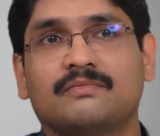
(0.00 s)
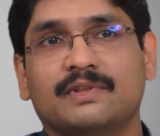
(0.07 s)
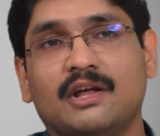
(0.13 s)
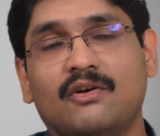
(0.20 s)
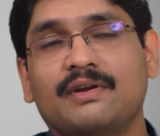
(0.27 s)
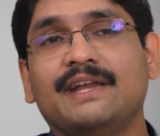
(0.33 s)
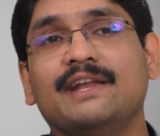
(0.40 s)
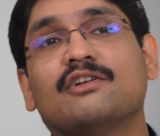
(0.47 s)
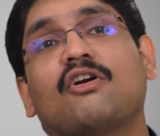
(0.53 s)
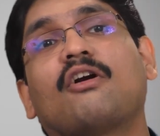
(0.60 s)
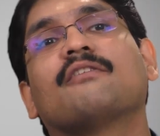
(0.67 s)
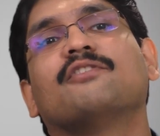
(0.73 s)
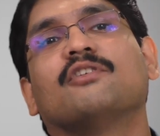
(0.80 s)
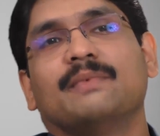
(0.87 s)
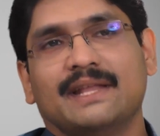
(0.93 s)
without needing a
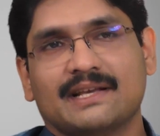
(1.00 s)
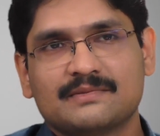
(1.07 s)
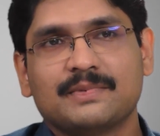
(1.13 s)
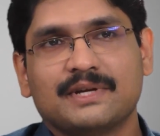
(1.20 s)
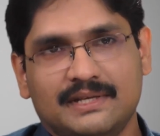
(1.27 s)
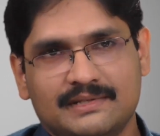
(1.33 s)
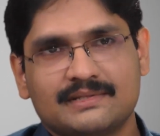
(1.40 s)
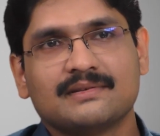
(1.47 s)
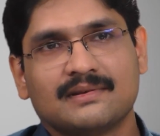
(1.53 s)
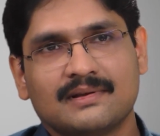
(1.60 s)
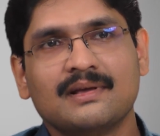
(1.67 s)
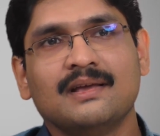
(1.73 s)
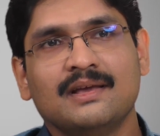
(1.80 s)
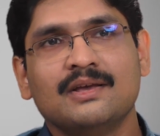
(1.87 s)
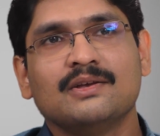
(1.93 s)
lot of domain expertise.
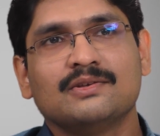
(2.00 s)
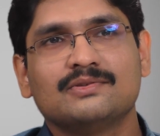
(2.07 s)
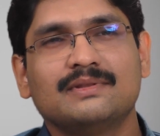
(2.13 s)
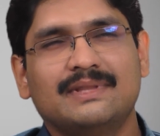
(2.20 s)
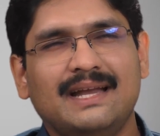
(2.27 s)
So